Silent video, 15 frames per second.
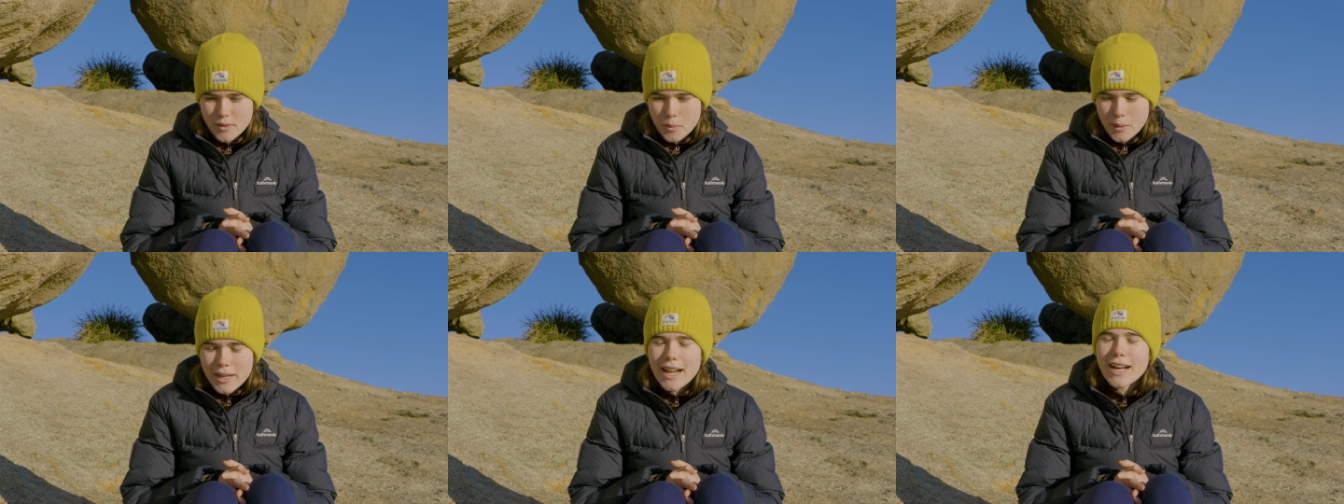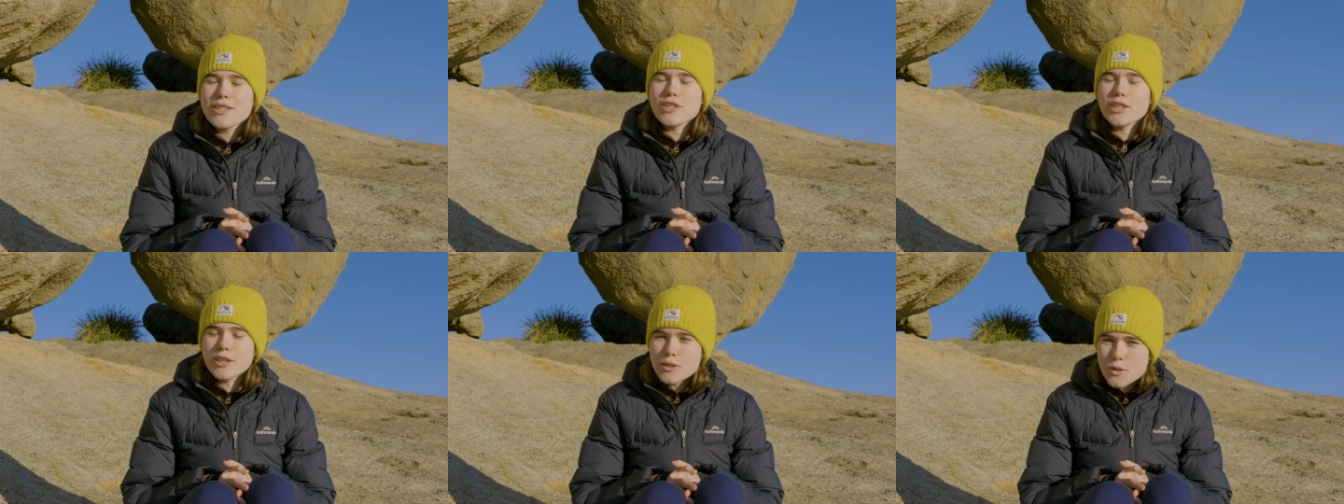when it
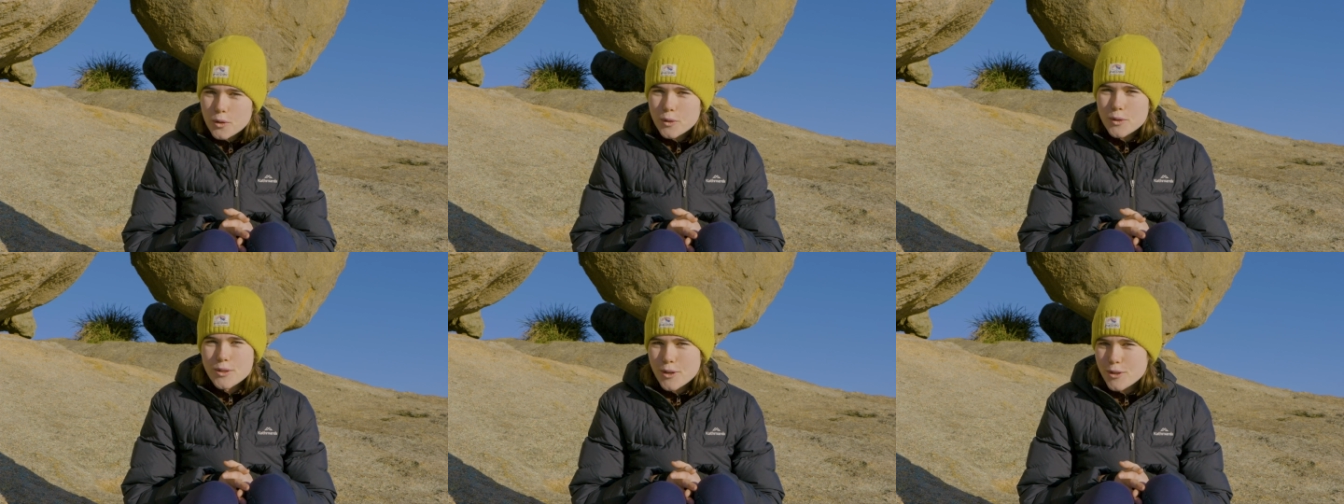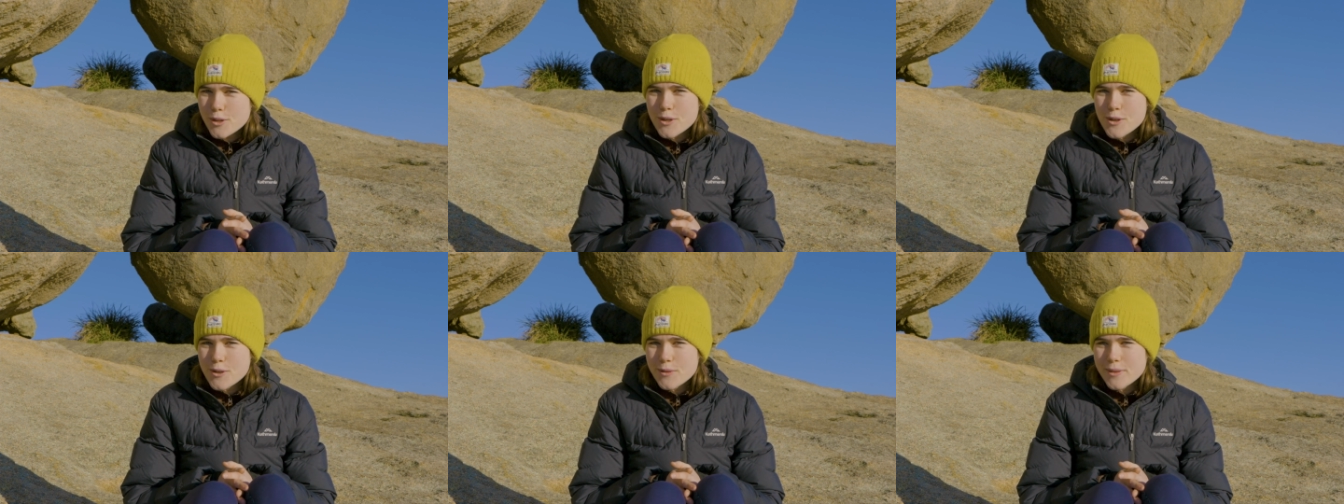actually dawns on
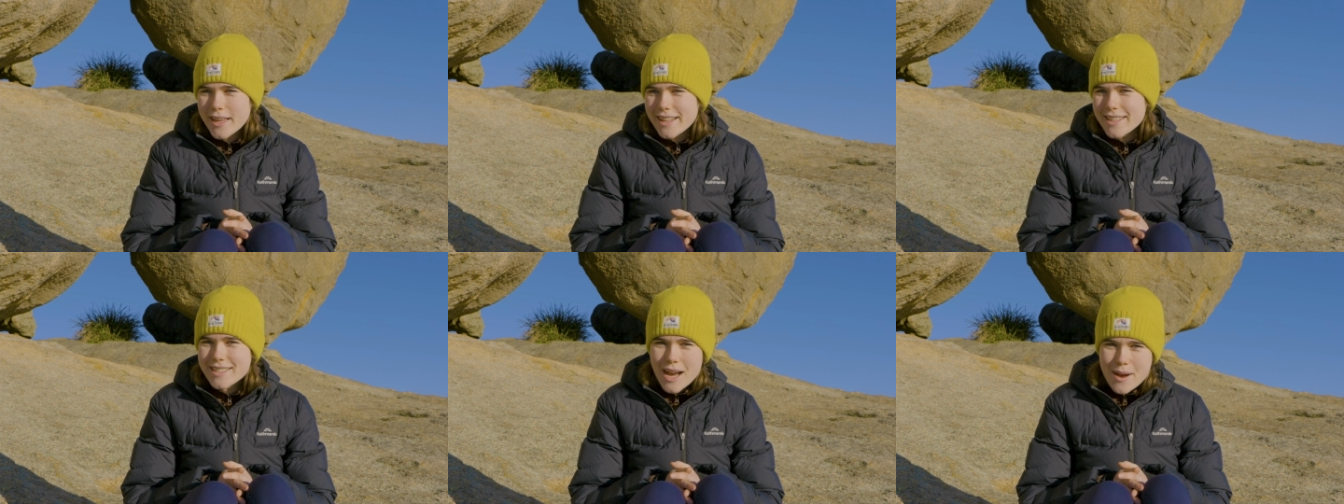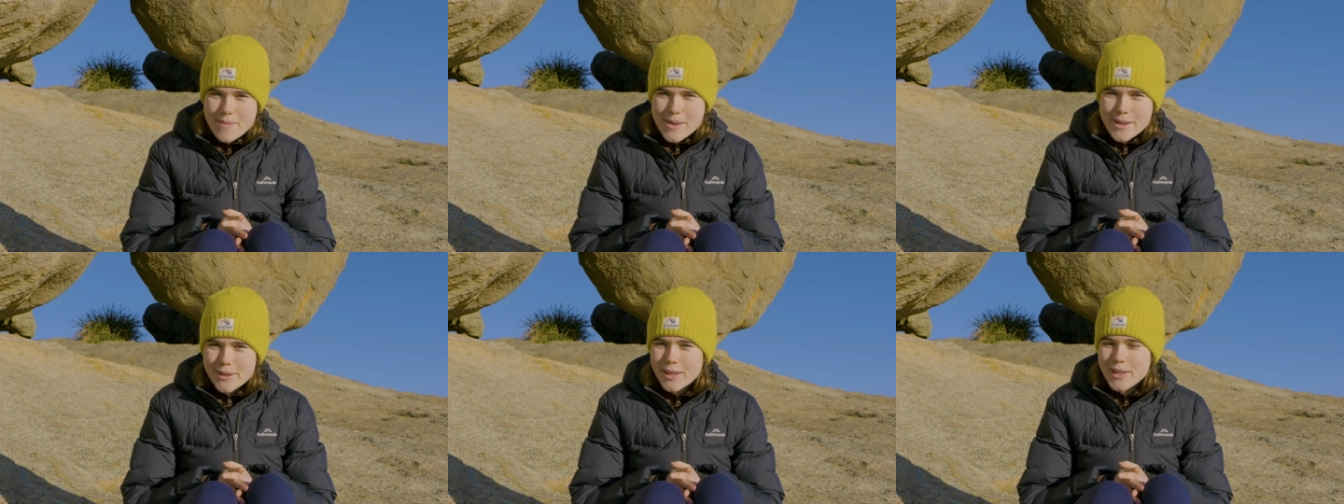you that it's
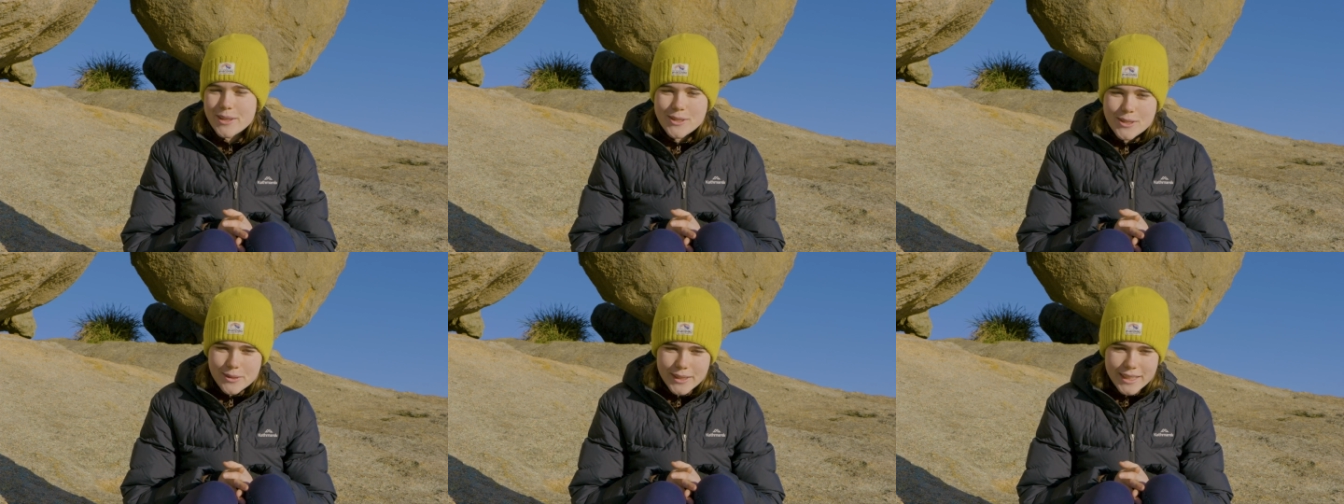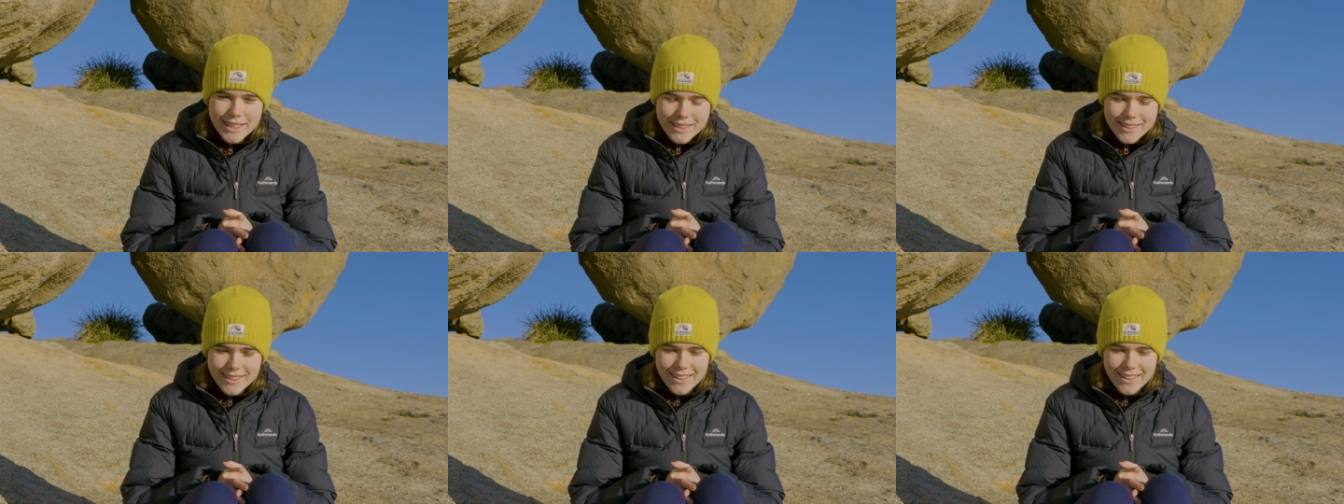coming or that you're doing it,